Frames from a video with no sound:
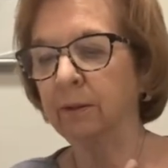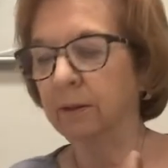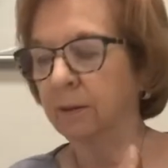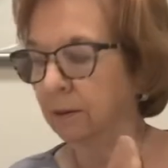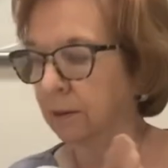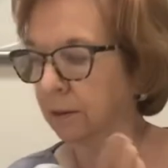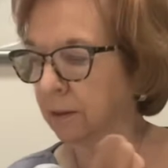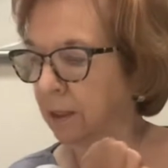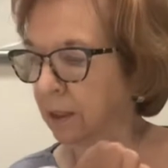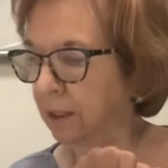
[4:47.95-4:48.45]

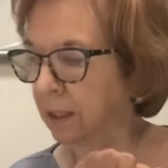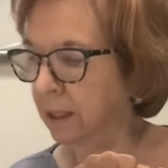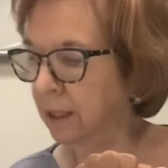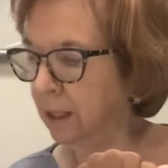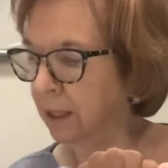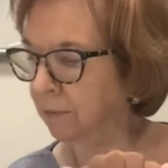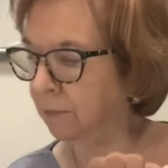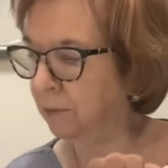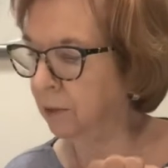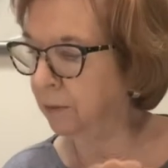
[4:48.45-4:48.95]
So then
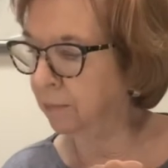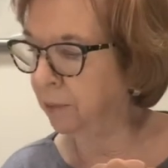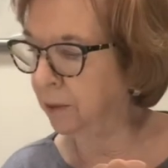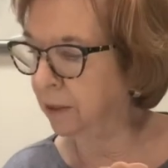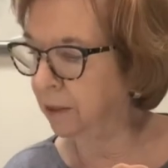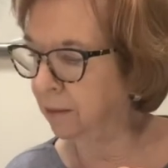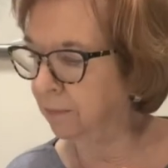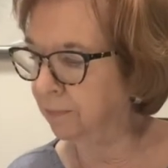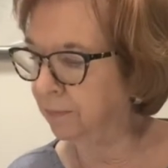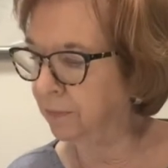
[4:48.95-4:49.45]
again, I'm gonna pick
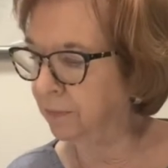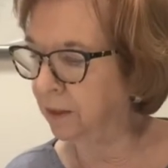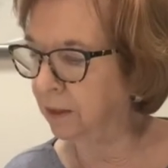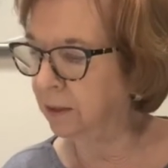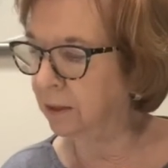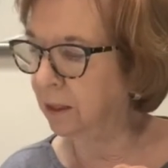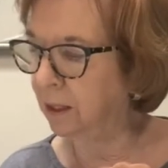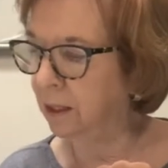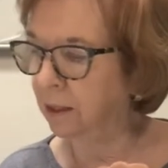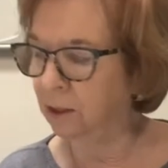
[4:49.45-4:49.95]
up a
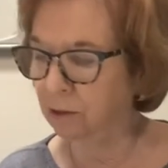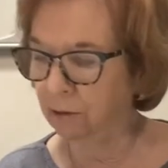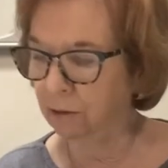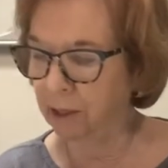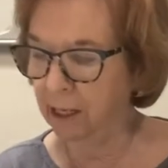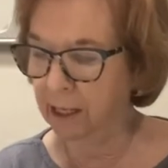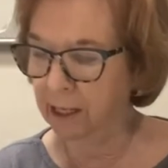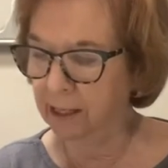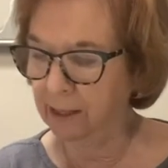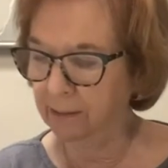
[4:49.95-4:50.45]
dot of
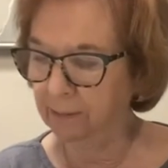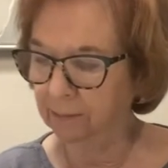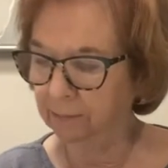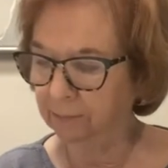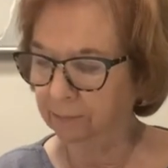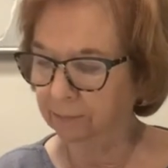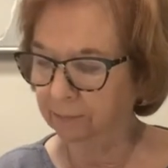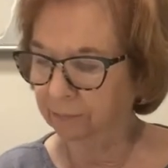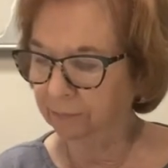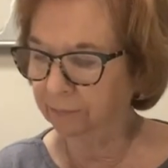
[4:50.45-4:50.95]
gray
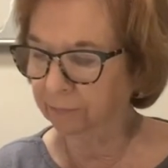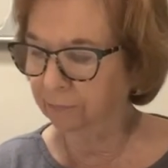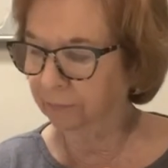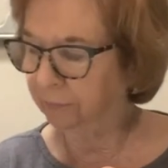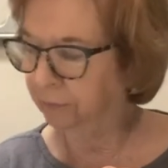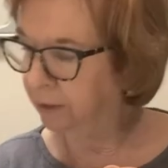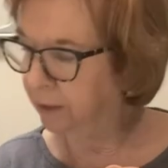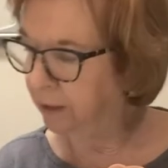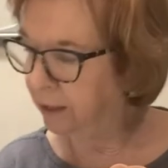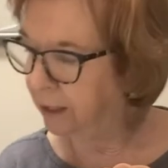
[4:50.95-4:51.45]

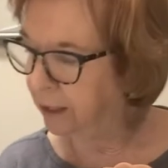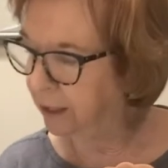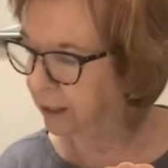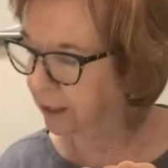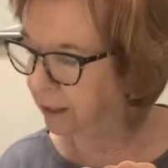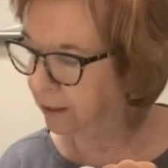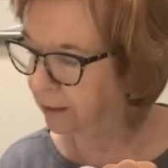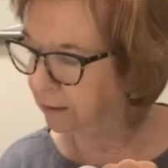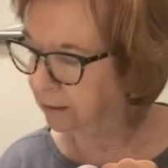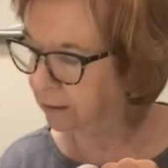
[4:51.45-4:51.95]

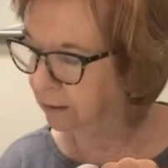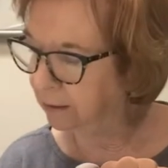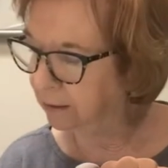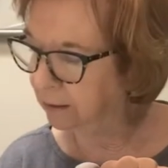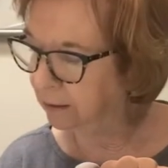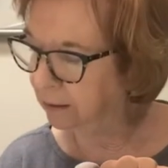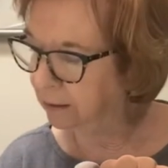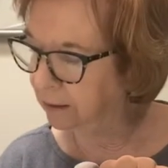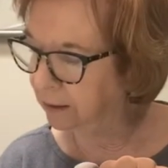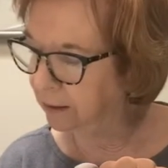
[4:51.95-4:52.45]
and a
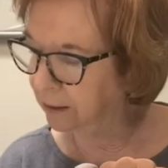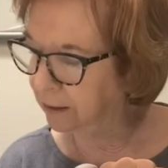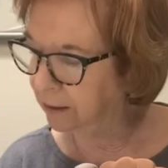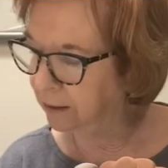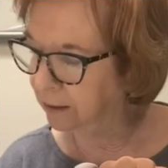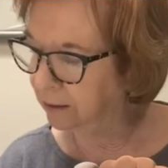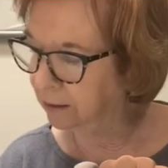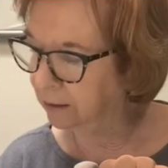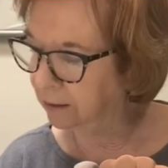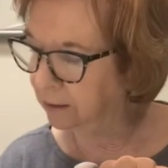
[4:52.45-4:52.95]
little
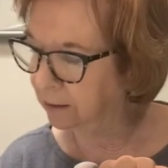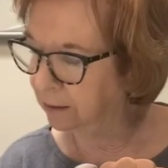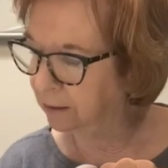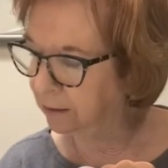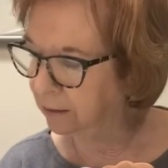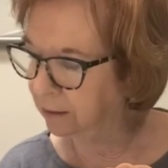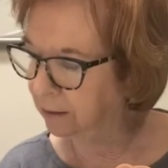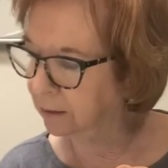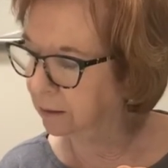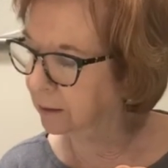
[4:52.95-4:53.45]
little, little,
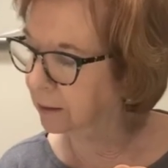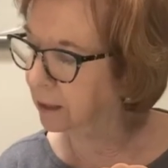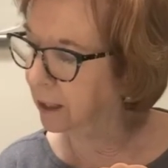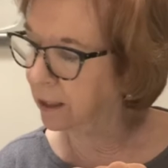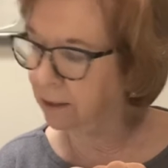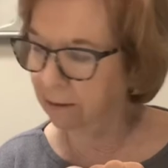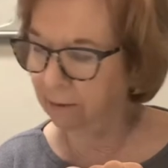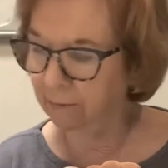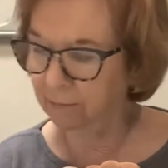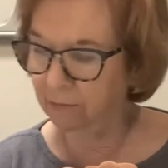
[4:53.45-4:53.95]
little
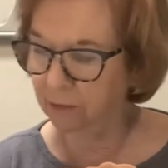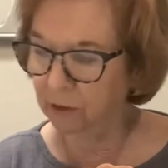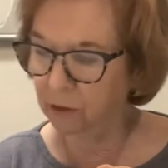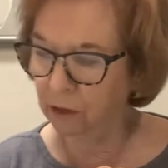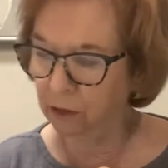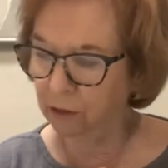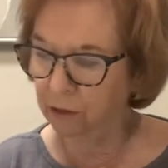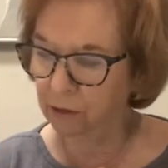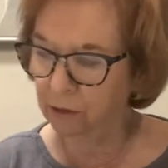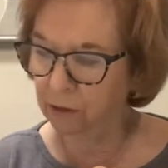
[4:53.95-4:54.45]
dot of the
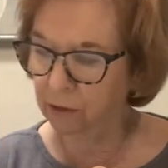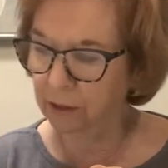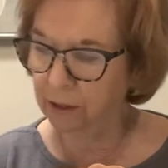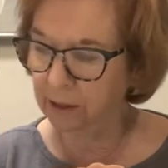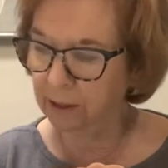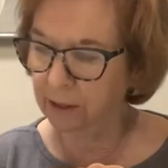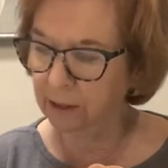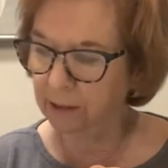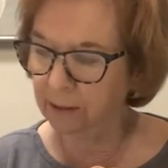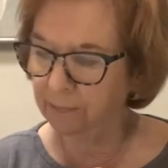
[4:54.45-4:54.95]

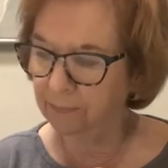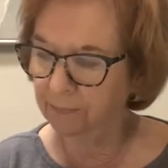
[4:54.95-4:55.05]
turquoise.